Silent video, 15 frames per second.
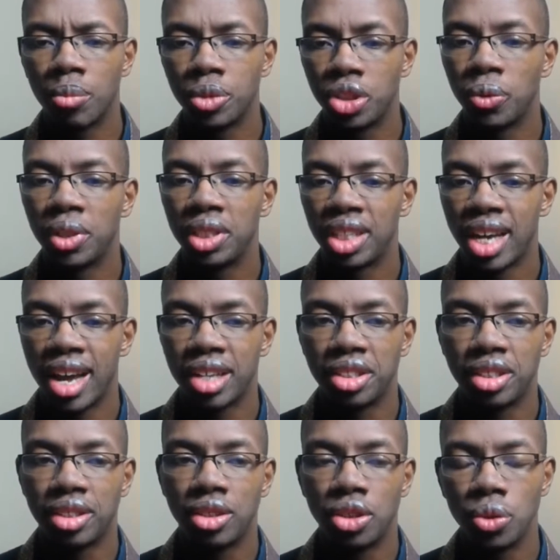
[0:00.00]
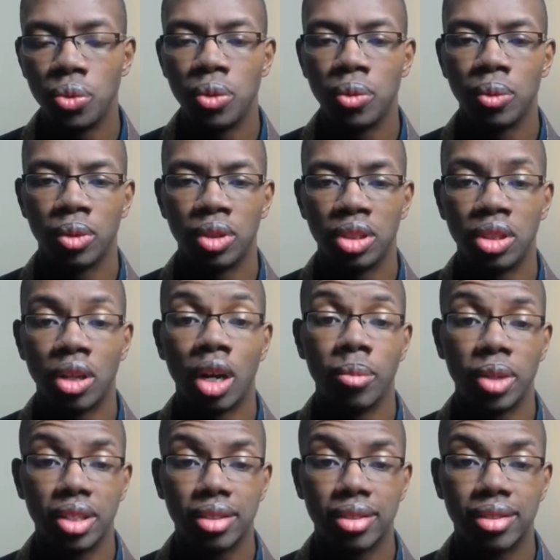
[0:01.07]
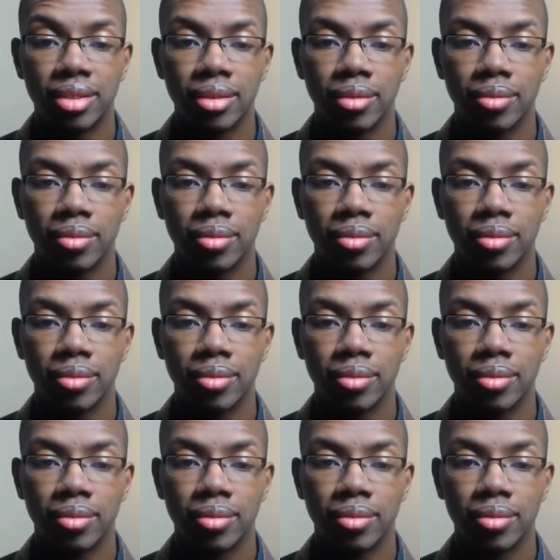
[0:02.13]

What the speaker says: too attached to dharmas.